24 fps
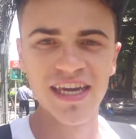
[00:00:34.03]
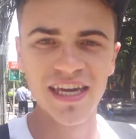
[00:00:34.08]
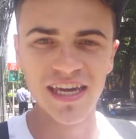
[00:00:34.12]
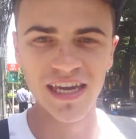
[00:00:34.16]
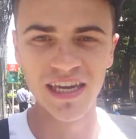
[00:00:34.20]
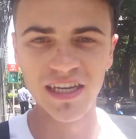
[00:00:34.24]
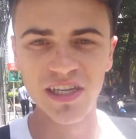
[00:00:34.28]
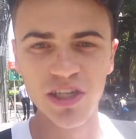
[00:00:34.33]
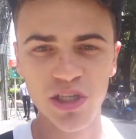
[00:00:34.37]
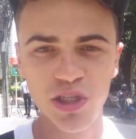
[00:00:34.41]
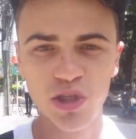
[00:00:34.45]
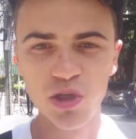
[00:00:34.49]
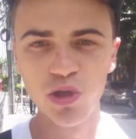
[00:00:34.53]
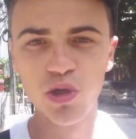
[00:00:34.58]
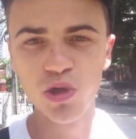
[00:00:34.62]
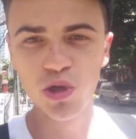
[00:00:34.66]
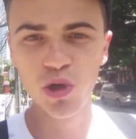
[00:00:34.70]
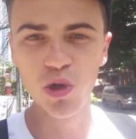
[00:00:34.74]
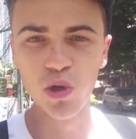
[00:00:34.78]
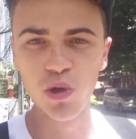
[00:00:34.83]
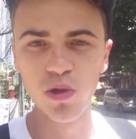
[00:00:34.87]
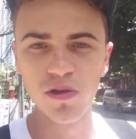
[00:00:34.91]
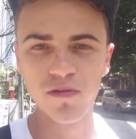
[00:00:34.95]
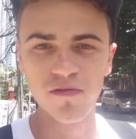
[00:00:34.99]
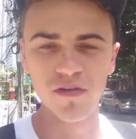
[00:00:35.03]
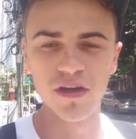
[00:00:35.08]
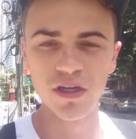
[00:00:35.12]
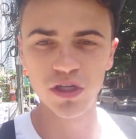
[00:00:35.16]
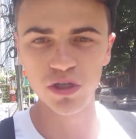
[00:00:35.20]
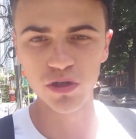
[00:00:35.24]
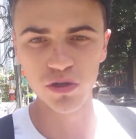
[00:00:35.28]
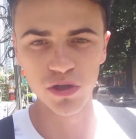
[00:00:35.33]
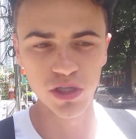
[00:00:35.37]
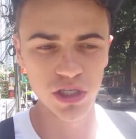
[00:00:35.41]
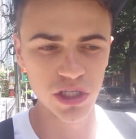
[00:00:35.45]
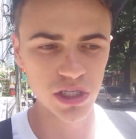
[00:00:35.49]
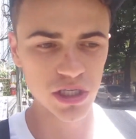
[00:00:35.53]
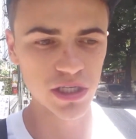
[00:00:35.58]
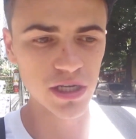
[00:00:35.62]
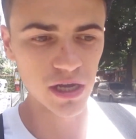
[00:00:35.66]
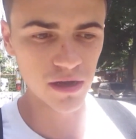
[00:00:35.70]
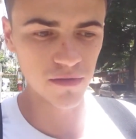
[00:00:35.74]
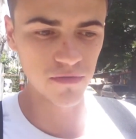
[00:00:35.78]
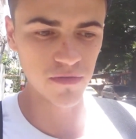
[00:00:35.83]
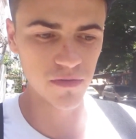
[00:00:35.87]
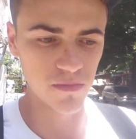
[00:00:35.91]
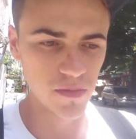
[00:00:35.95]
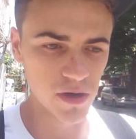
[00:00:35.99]
and just do cool adventurous
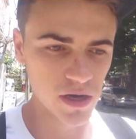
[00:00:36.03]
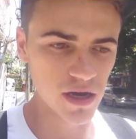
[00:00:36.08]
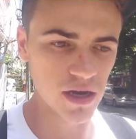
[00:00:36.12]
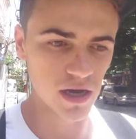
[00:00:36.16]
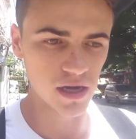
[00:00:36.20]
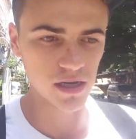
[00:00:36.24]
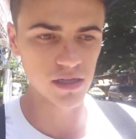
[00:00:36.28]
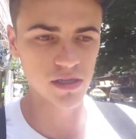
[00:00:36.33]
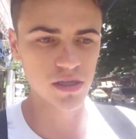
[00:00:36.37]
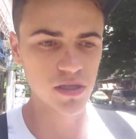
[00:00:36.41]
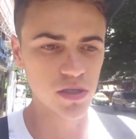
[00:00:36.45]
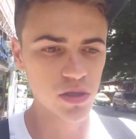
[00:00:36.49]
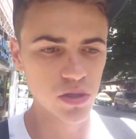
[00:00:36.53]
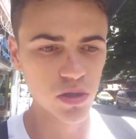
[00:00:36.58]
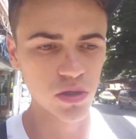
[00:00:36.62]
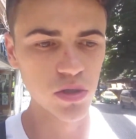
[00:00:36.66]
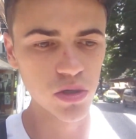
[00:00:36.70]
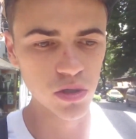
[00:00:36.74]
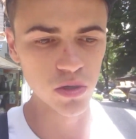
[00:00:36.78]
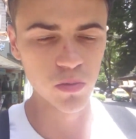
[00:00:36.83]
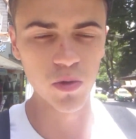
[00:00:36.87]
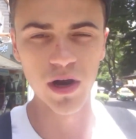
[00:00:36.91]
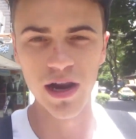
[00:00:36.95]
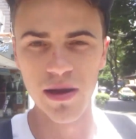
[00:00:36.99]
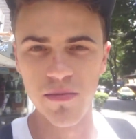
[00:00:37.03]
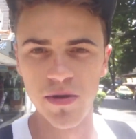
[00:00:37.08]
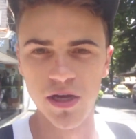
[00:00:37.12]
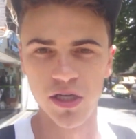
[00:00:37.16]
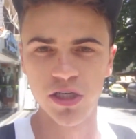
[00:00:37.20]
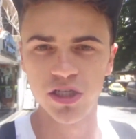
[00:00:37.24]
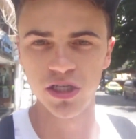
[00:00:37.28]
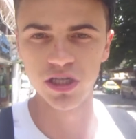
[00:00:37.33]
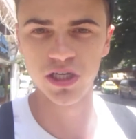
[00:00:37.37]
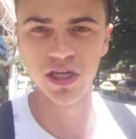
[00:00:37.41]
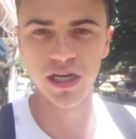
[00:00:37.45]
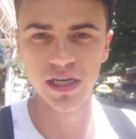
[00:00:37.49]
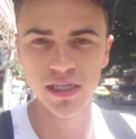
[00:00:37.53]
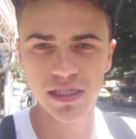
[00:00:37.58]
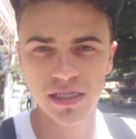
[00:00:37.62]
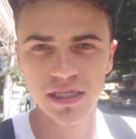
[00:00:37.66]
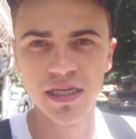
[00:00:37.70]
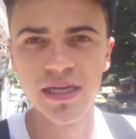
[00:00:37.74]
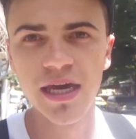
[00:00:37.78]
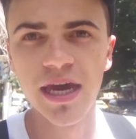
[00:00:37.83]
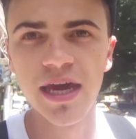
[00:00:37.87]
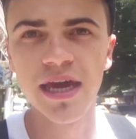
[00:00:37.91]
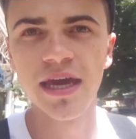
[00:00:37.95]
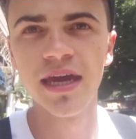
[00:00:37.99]
stuff in regards to what I mentioned
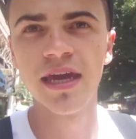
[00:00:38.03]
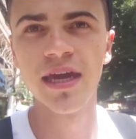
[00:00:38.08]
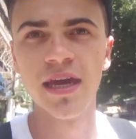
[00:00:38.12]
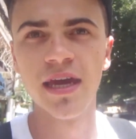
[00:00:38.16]
yesterday.